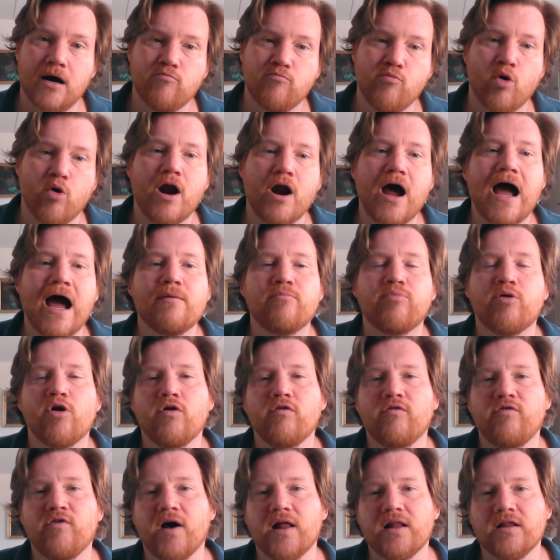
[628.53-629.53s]
more
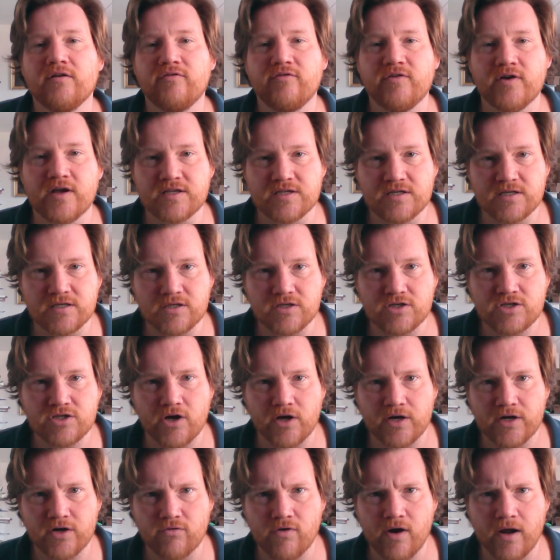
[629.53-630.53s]
high-profile events in
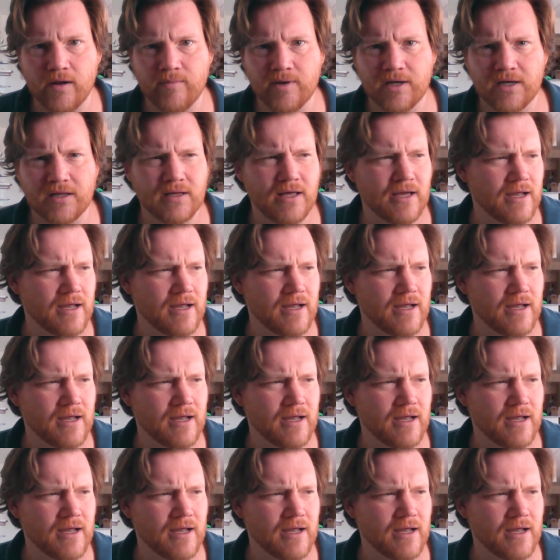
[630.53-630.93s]
Saudi Arabia.